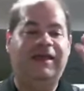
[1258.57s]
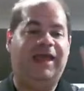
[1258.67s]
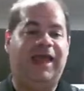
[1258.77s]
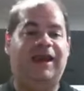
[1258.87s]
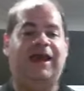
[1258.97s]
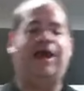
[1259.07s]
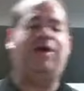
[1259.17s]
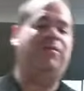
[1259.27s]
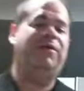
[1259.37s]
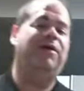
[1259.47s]
get
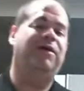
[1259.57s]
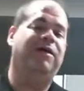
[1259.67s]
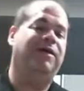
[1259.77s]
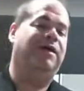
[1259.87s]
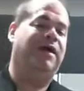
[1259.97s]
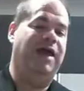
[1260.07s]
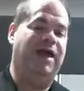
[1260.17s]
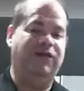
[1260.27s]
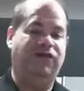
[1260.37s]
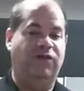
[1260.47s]
out
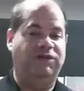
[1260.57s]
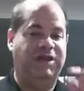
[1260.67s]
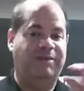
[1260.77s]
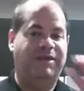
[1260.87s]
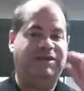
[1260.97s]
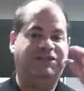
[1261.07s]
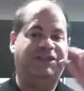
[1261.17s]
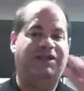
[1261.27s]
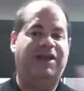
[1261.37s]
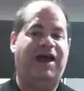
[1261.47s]
and do something
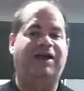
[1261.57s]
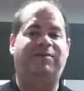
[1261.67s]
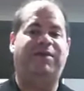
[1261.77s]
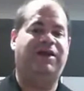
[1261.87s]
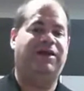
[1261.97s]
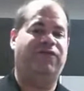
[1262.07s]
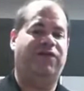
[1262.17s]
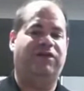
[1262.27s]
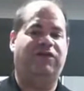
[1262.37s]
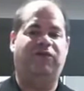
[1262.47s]
just a tiny bit
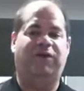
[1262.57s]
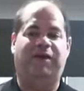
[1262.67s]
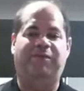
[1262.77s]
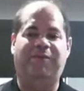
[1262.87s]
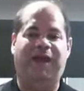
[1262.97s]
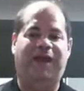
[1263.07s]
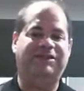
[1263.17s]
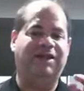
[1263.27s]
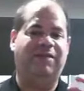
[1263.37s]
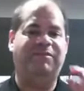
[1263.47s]
different this week. Make
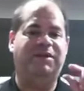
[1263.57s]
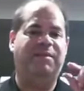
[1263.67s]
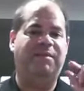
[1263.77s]
some